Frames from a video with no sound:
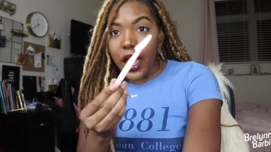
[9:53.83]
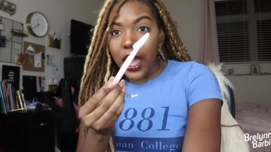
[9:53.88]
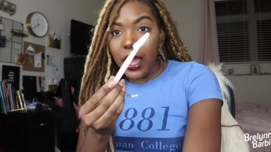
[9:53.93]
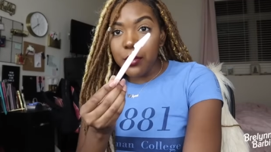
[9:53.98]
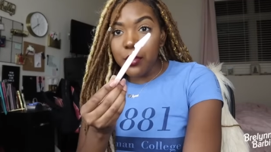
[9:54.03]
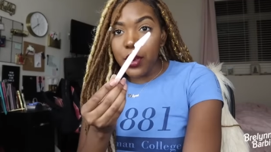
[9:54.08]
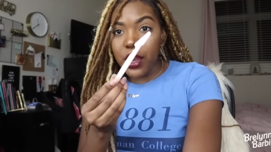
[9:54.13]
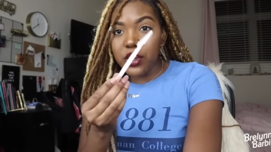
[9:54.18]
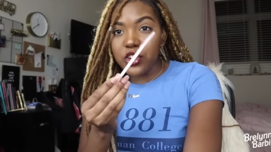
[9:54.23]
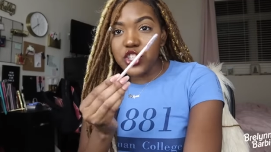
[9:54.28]

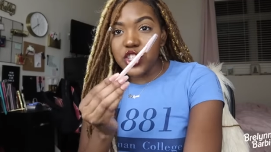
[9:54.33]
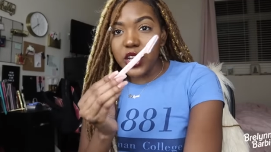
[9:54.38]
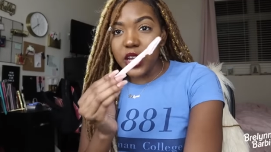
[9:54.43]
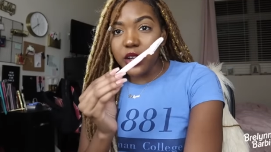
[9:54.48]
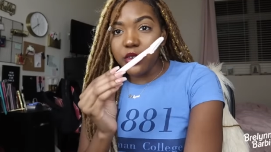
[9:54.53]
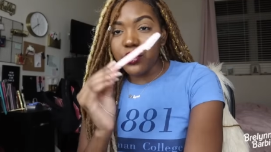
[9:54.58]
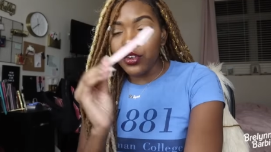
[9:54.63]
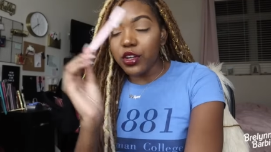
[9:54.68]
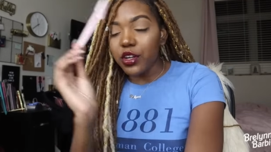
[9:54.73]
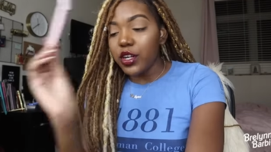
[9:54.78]
eyebrow
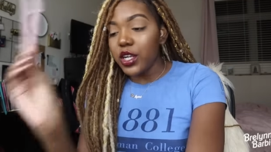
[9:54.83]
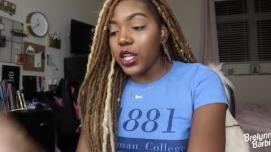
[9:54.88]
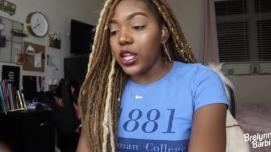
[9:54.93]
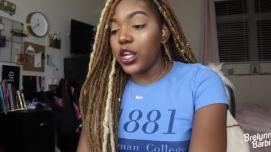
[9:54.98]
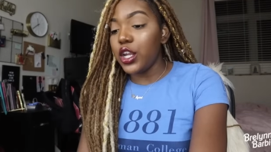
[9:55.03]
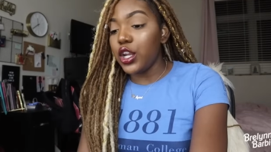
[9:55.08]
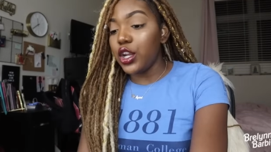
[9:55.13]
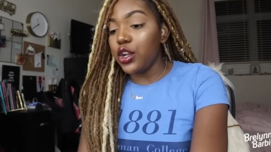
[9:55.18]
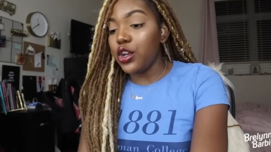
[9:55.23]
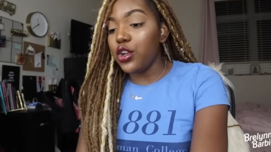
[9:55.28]
shaver,
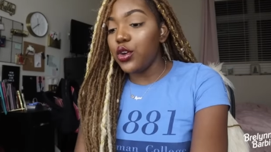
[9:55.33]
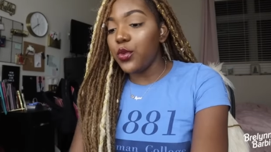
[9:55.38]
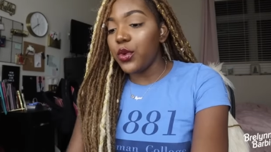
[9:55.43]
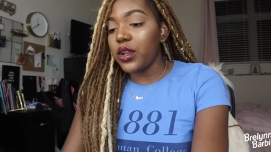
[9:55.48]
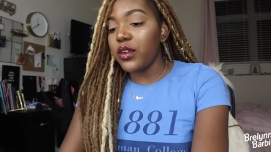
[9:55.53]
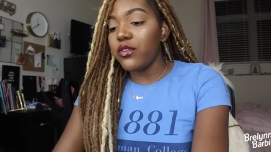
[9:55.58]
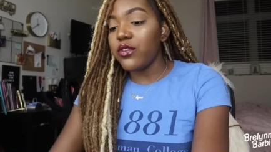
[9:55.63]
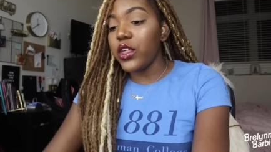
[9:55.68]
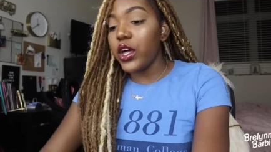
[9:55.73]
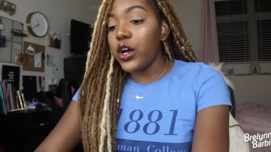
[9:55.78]
needed a new
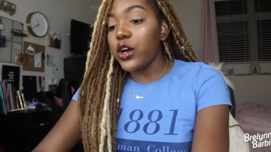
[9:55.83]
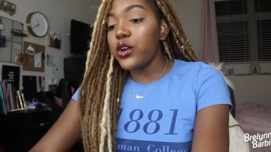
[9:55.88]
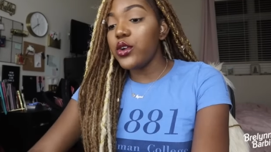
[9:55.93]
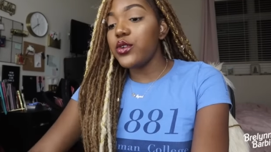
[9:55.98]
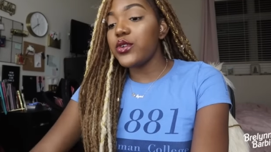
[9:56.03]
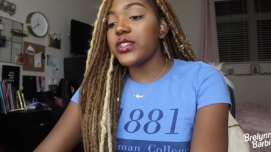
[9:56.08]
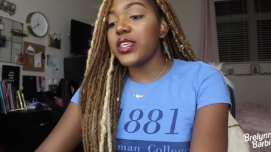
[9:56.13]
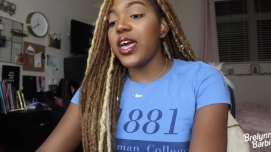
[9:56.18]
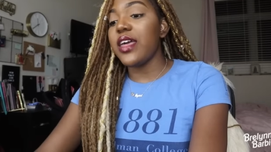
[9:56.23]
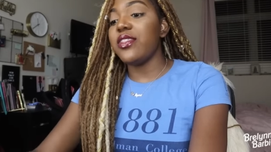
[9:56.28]
one of
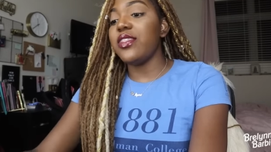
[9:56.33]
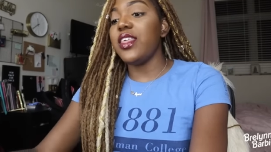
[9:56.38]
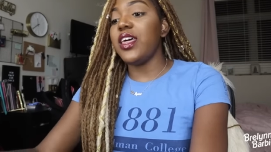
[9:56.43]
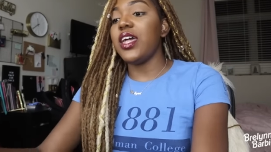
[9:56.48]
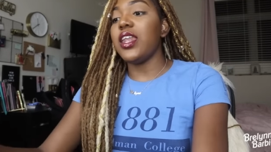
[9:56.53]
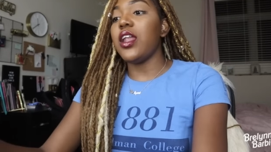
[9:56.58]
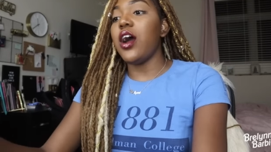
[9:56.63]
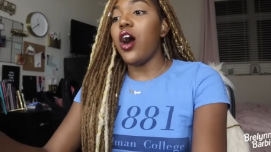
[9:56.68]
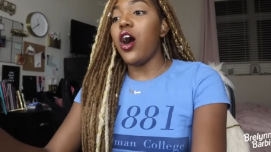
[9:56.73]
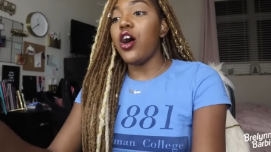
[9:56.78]
those. And
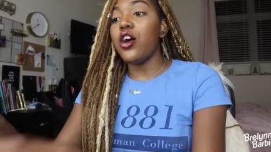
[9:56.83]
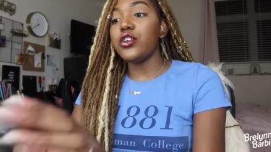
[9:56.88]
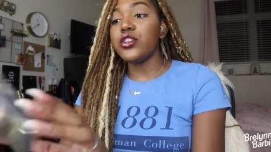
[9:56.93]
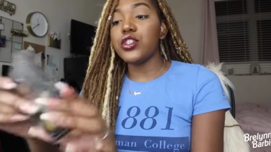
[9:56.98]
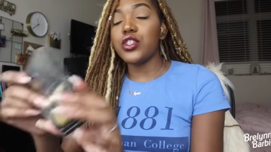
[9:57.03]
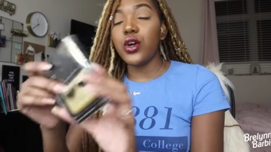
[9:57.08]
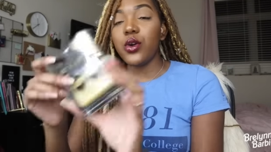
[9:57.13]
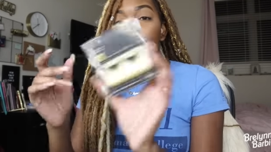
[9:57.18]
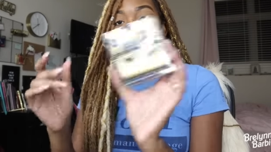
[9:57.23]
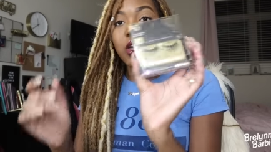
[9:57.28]
then
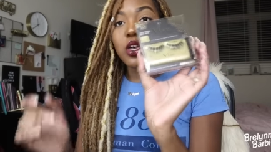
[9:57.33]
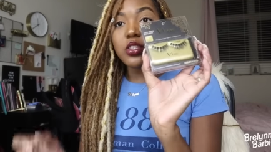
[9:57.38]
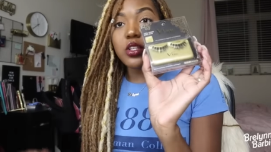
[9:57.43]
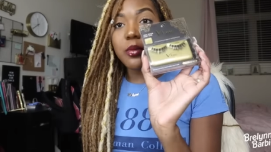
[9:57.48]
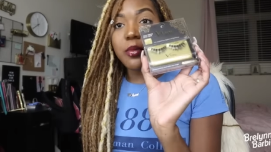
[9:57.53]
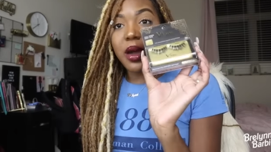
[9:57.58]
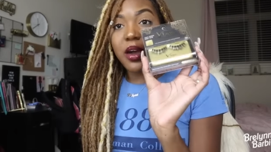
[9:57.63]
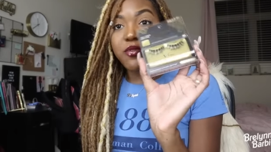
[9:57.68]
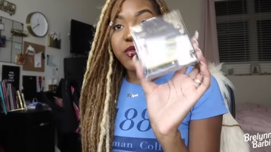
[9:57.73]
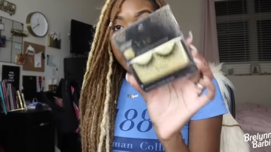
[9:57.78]
also, these
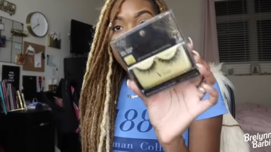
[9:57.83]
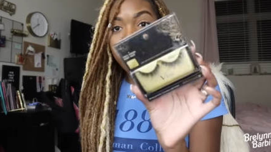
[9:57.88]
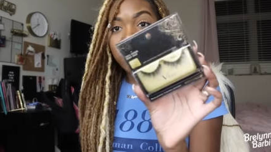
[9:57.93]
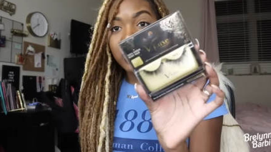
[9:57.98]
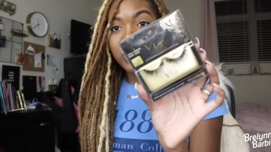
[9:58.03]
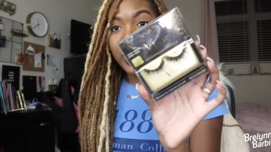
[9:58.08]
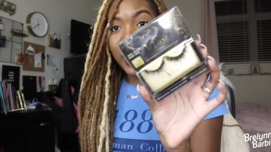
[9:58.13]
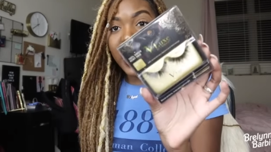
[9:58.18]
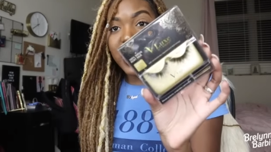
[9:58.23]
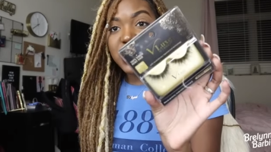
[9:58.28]
are my
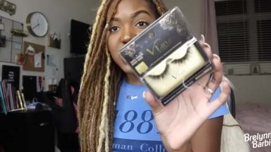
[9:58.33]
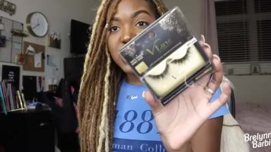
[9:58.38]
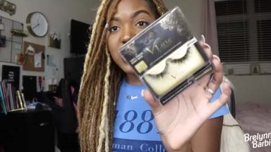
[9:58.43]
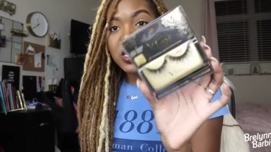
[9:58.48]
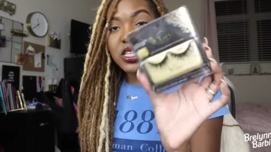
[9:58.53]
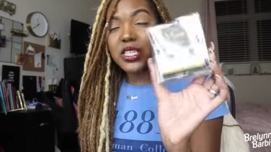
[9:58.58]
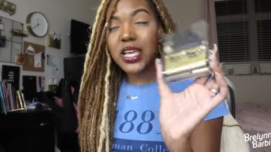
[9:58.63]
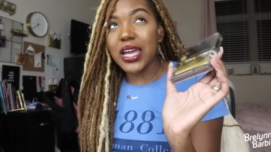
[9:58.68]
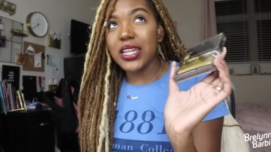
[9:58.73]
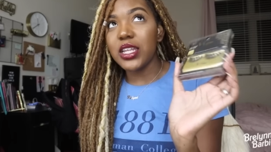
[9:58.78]
favorite
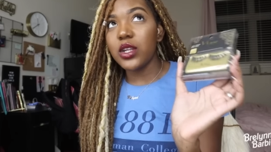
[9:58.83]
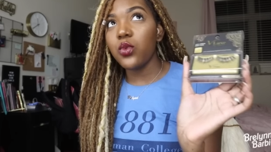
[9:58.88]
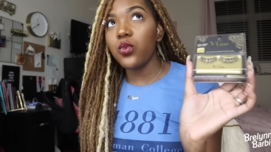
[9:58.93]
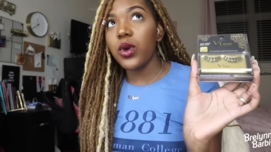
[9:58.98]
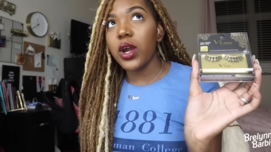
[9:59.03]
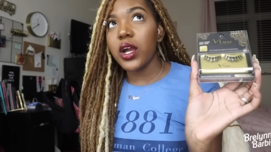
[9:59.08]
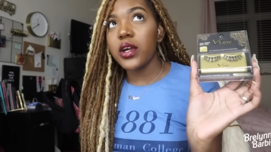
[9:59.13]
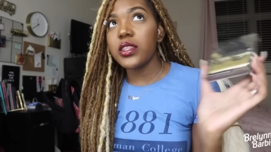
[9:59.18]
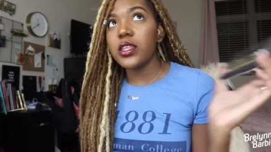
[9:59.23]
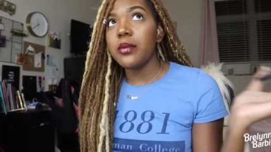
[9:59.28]
lashes. I didn't
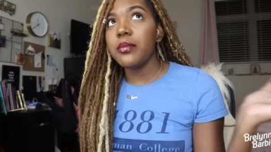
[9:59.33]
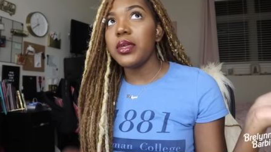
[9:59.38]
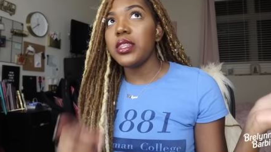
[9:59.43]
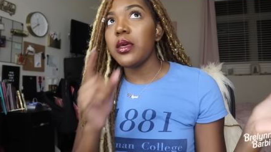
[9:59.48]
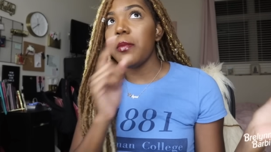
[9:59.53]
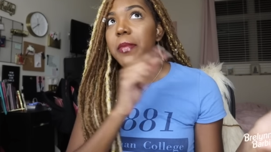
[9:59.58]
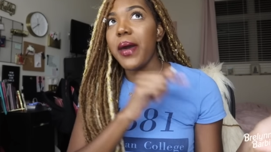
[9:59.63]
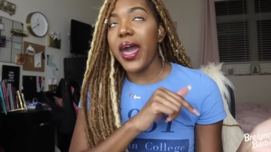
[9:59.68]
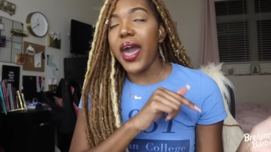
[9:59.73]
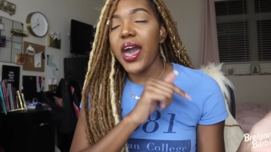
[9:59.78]
wear them in
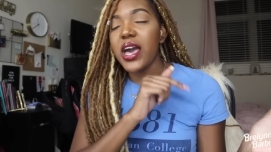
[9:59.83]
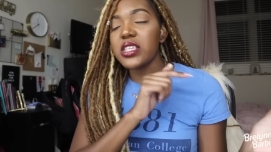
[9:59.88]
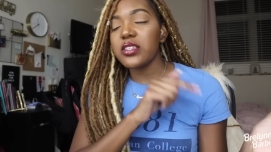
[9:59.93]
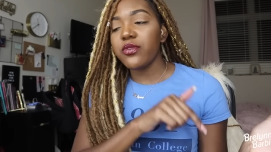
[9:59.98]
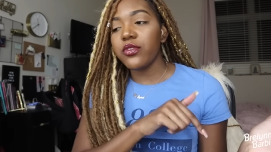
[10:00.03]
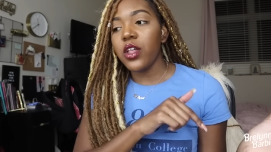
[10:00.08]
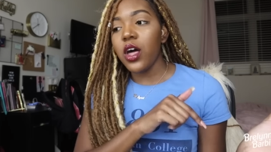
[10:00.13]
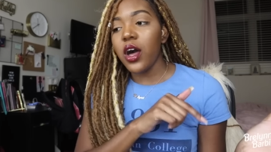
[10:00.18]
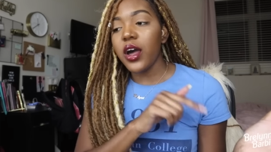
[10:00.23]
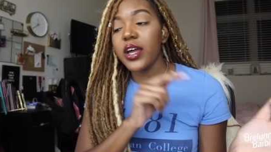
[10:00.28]
the
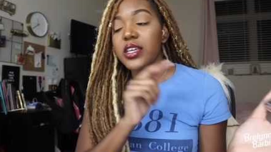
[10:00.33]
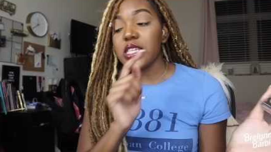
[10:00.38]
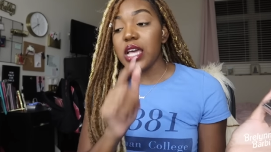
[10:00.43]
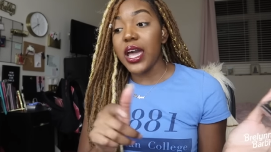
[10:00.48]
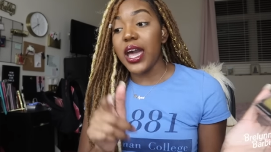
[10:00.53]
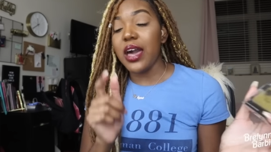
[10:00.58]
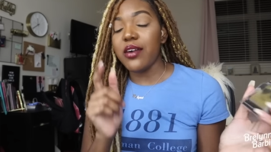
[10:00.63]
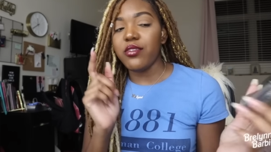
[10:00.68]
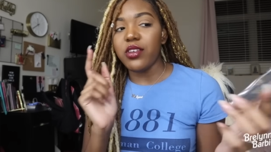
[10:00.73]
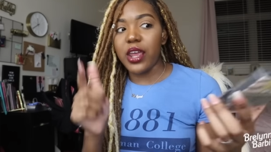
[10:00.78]
past vlog because
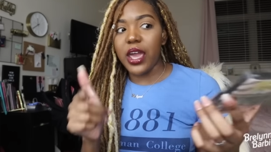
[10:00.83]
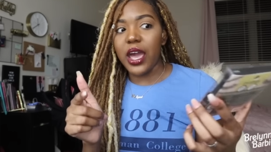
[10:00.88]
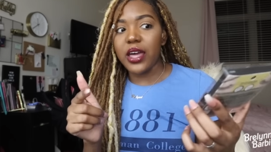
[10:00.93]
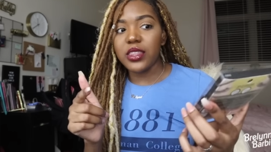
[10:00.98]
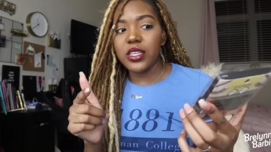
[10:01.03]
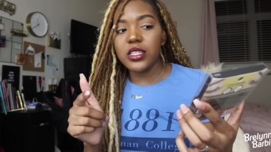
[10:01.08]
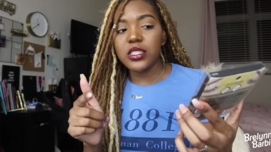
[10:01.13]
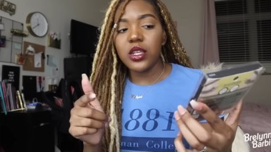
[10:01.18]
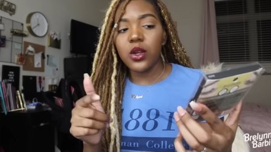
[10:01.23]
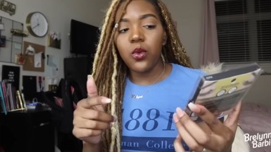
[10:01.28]
I haven't
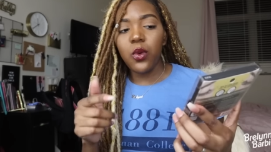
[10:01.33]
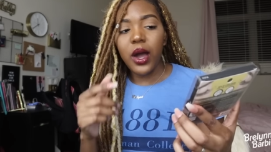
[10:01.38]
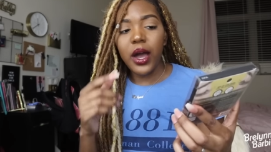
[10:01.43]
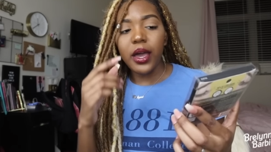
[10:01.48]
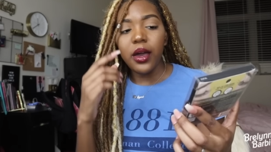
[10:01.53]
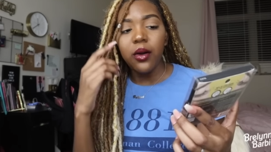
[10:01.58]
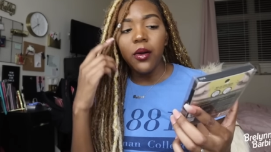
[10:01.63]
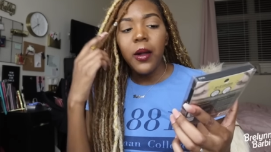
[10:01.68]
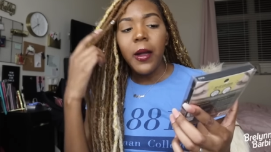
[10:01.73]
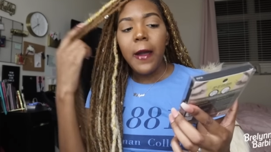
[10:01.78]
had these in a
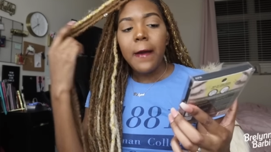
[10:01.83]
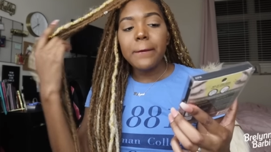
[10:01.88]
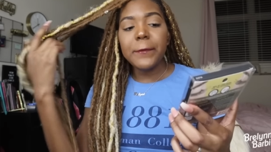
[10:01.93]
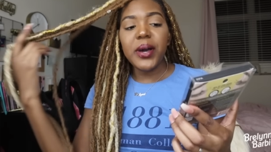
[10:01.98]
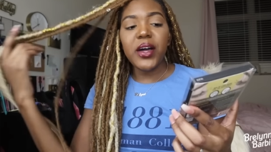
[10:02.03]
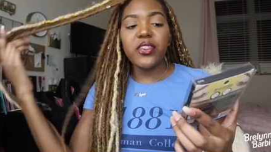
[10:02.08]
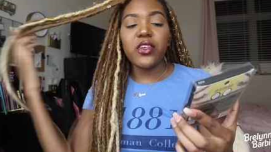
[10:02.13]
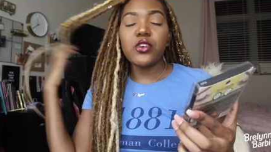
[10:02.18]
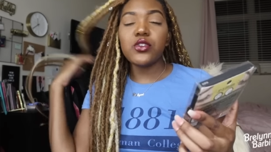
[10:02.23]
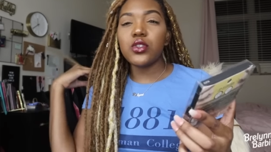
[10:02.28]
while,
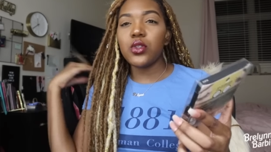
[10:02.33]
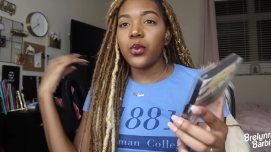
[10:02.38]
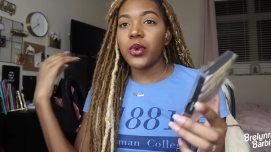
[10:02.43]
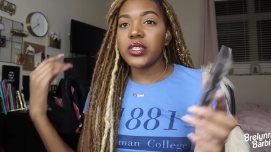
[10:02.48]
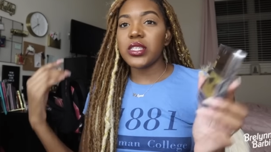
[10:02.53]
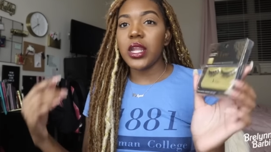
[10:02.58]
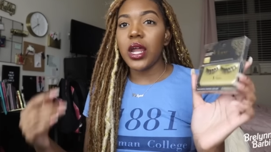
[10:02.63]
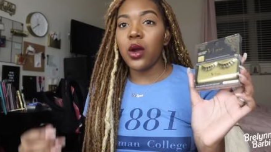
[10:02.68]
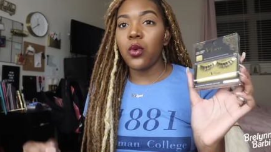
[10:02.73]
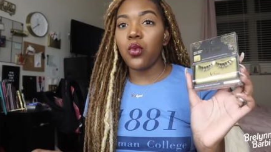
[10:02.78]
but these are the
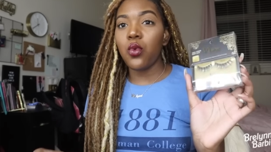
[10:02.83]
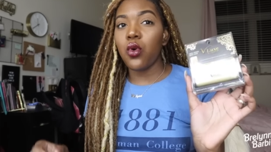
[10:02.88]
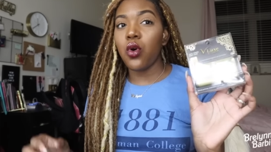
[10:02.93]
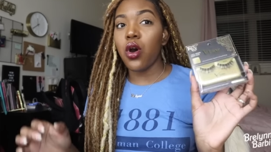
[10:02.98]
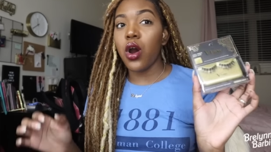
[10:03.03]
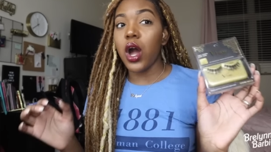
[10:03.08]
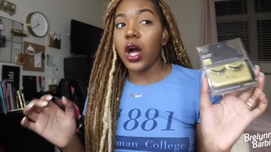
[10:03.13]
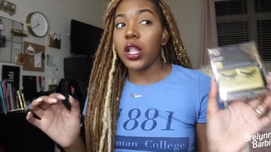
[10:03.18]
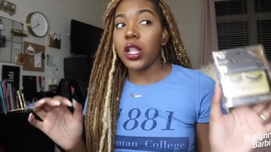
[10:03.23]
ones that I wore